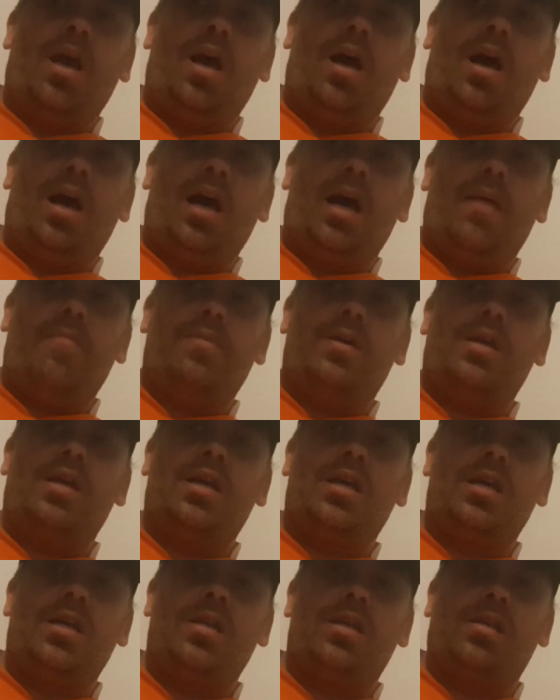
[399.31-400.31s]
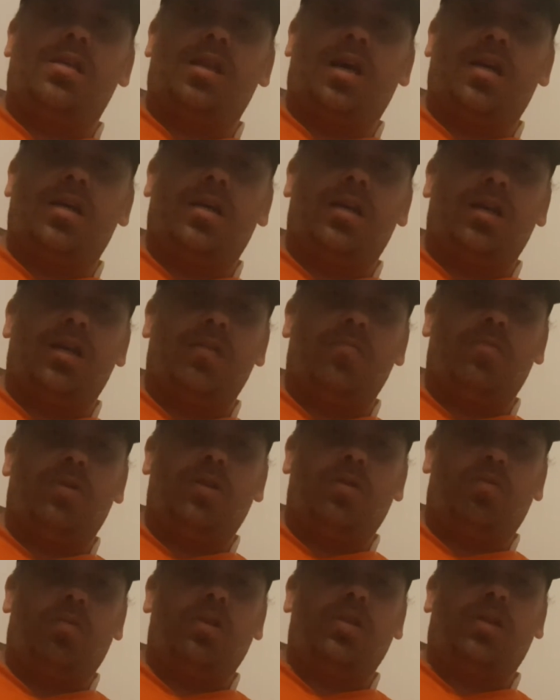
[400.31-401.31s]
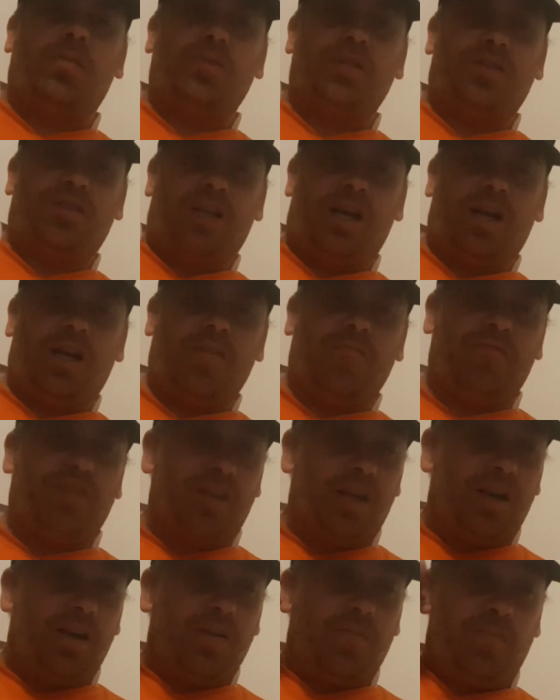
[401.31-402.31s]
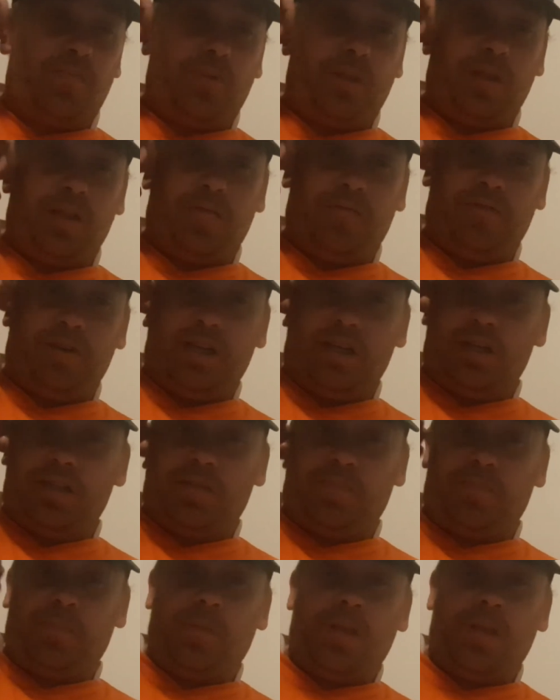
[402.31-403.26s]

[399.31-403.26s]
But he does, when you watch some of his cycling videos,